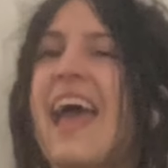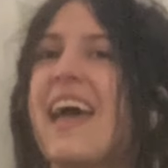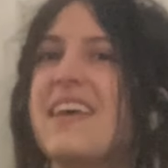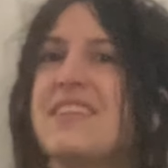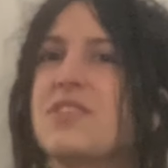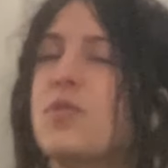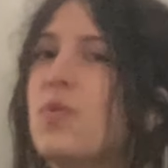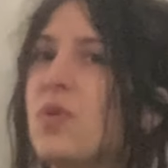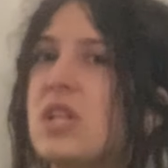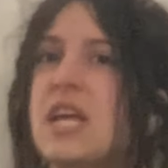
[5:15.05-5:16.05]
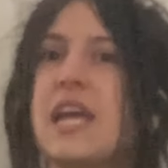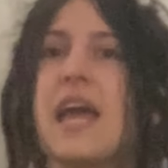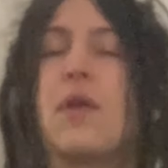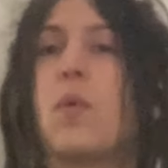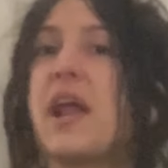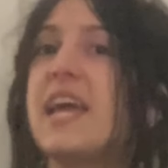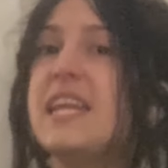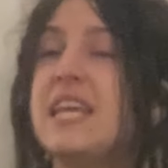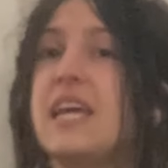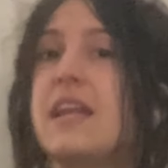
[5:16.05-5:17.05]
and cooling and what I
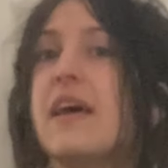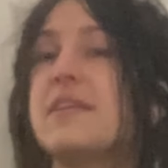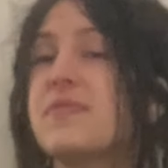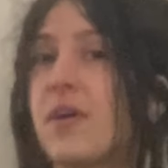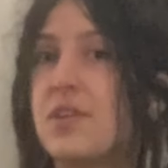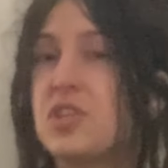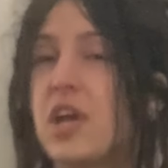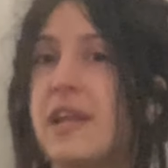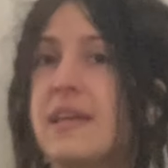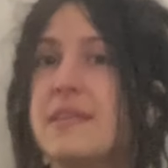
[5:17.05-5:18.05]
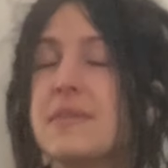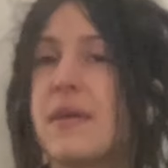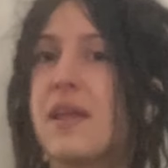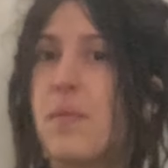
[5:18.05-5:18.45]
need as far as Chinese,